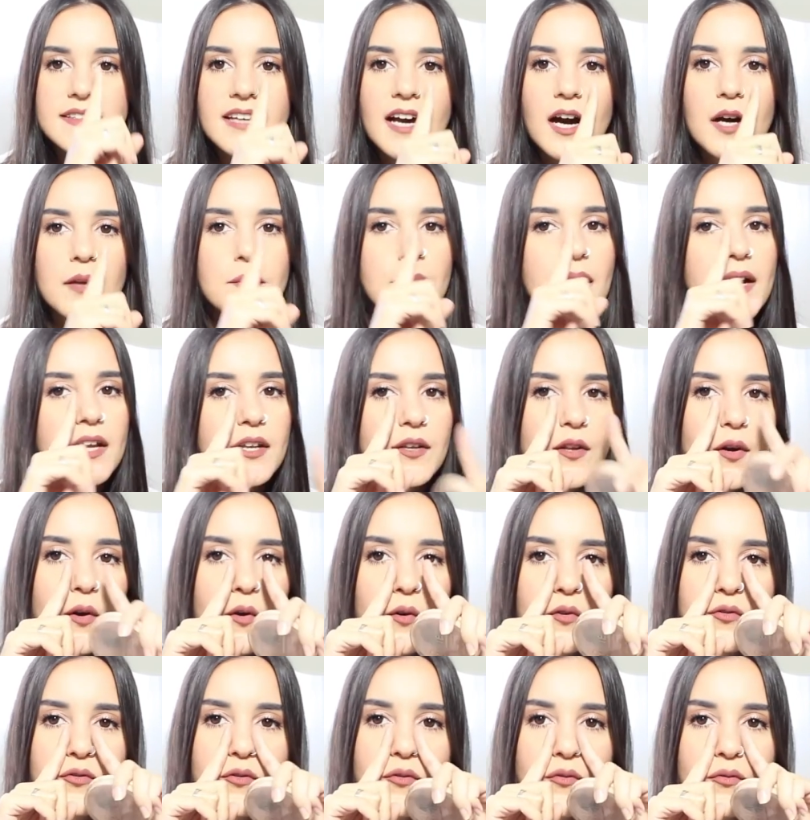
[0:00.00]
down my
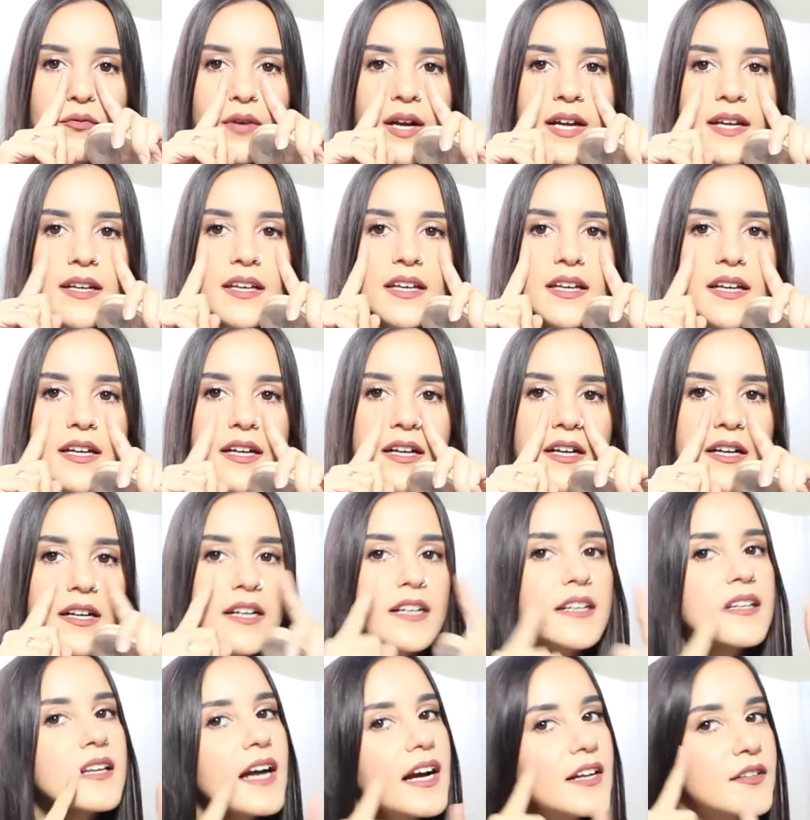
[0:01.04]
nose right
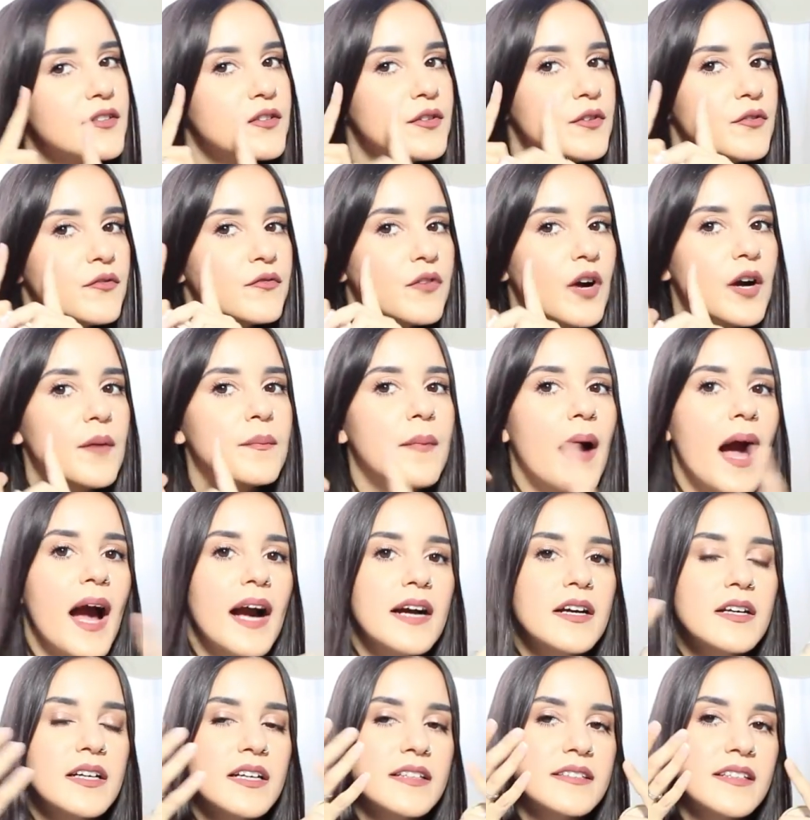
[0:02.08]
here not too far
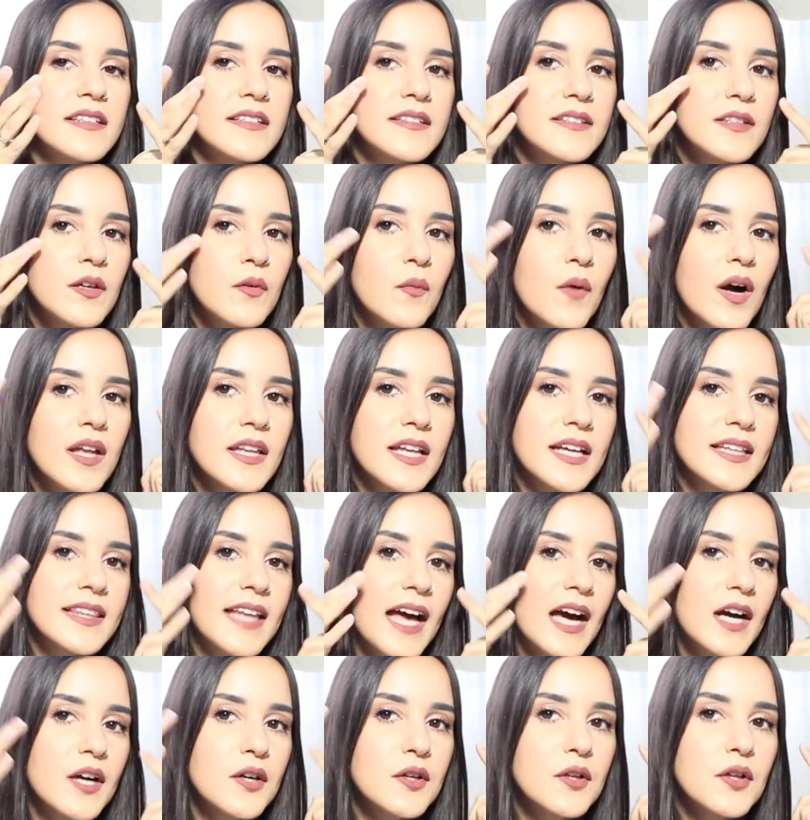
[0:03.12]
back because I still want like
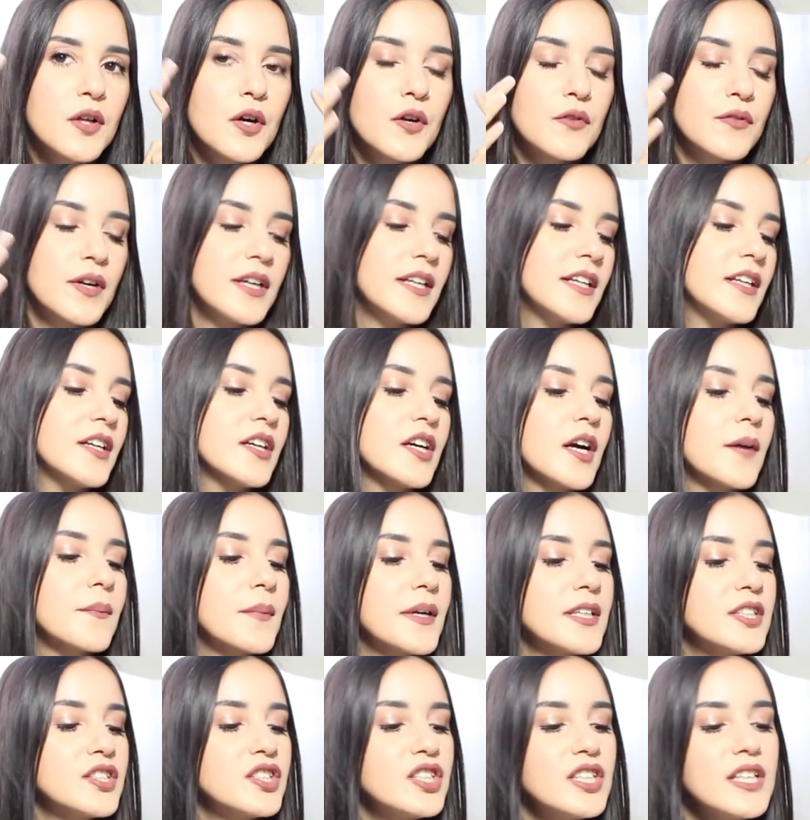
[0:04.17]
that glow right here on
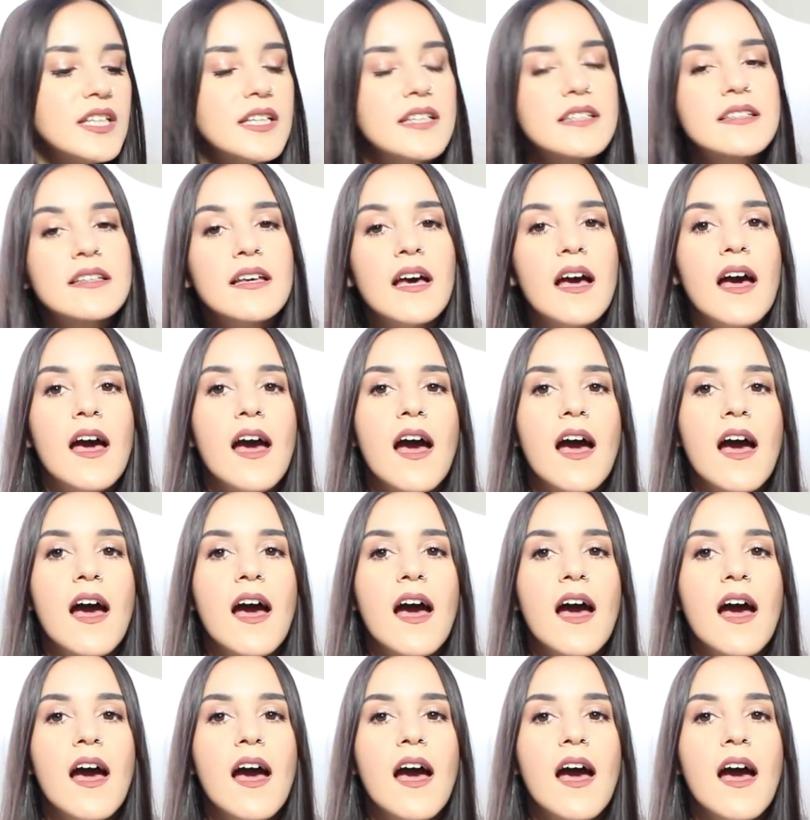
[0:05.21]
my cheeks